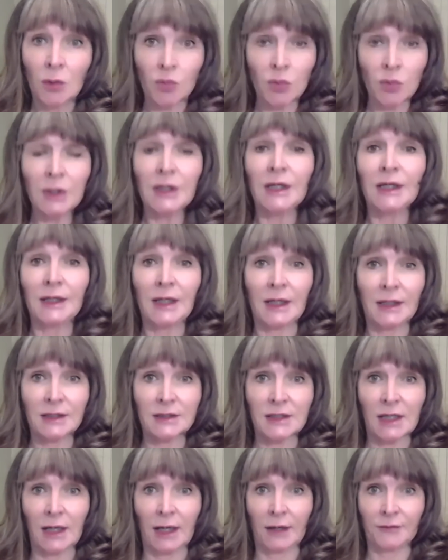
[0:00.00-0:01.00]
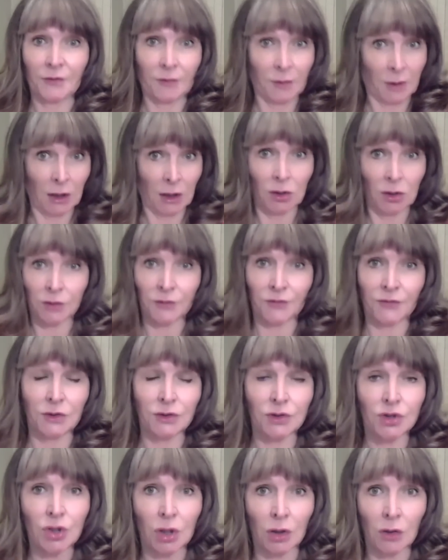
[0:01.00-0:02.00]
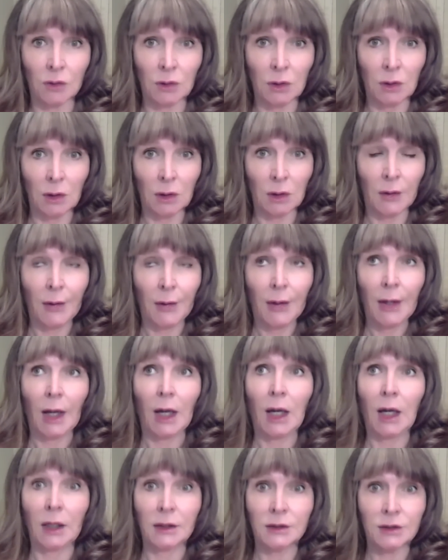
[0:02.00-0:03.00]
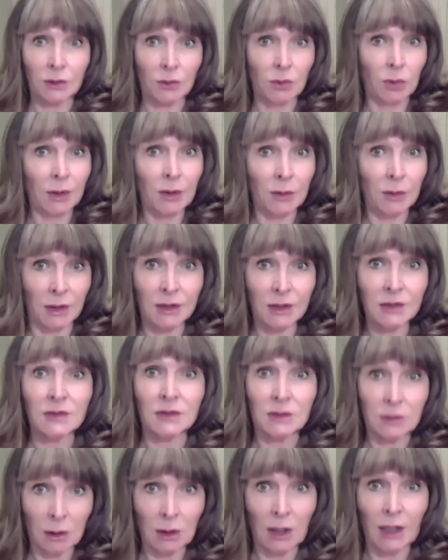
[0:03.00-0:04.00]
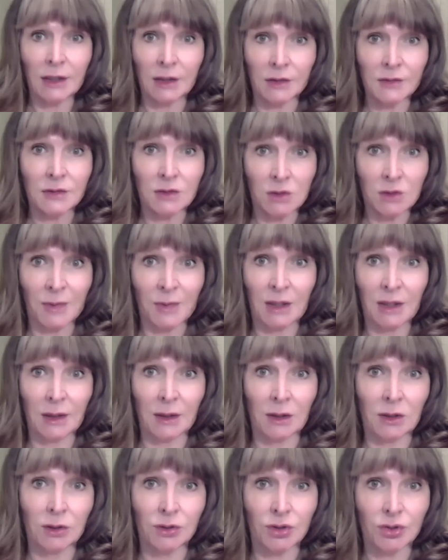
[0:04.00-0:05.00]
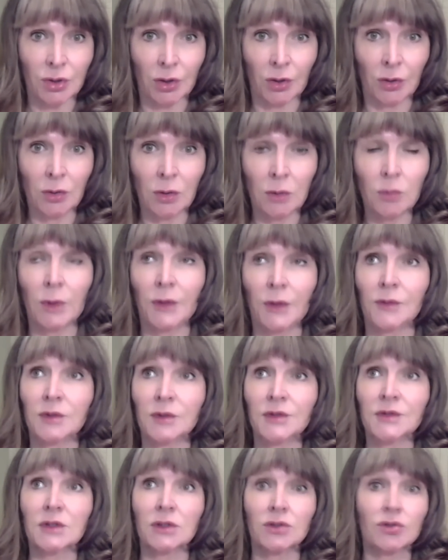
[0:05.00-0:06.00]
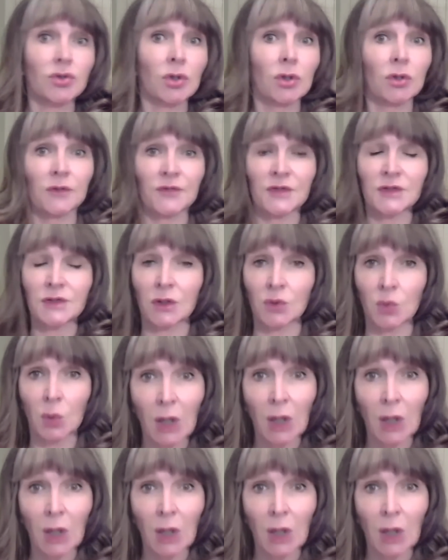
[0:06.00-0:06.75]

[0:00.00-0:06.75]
really like to have a lot of control And Aquarius likes to be in control, whether it's control of its own